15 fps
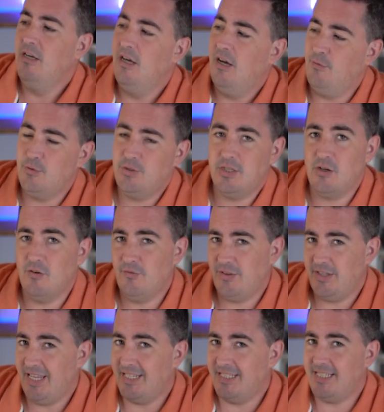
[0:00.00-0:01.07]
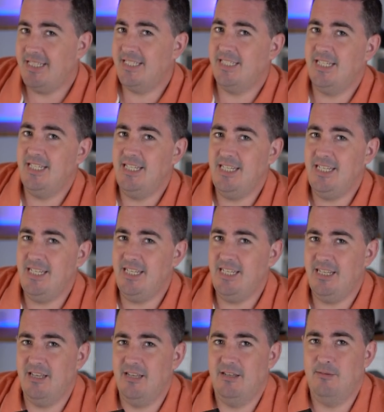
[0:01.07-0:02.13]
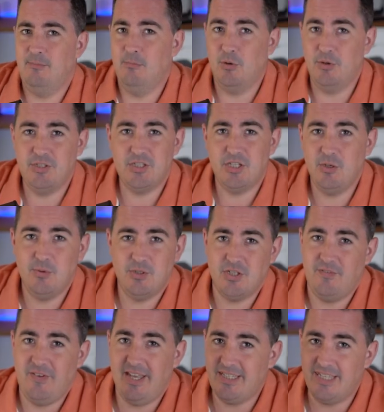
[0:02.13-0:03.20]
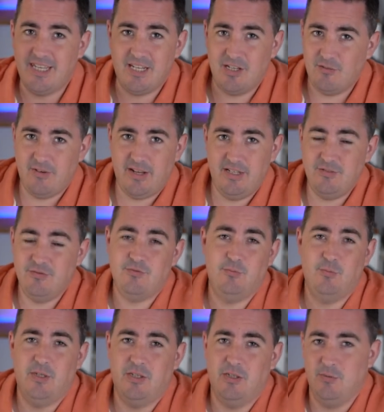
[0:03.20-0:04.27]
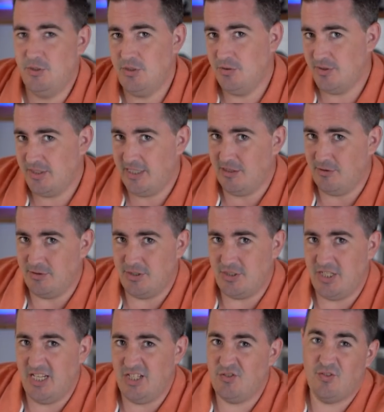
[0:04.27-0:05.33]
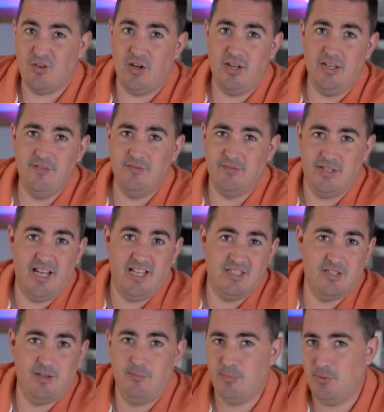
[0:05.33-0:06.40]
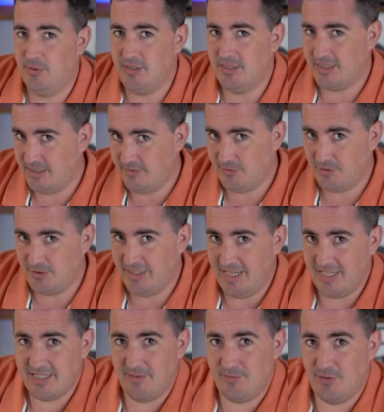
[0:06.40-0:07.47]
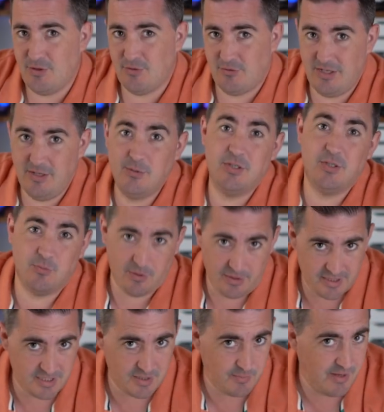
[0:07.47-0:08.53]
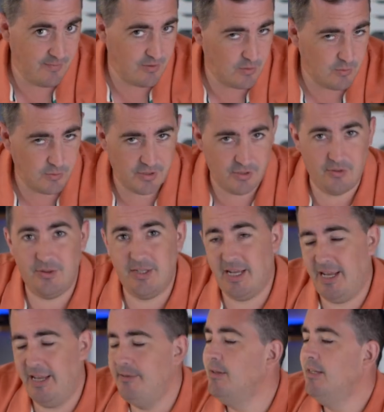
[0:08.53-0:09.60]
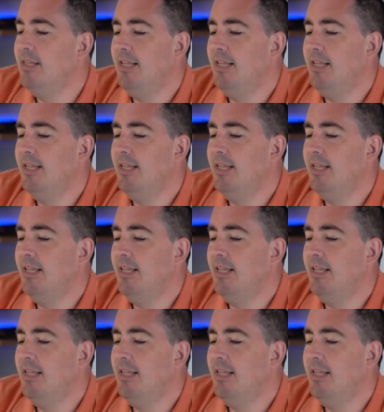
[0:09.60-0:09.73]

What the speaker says: I've also gone for the Cine monitor, which I've had kicking around from when I was using it on the GH5 at some points, and even on the A7 III, which is what this is being recorded on now.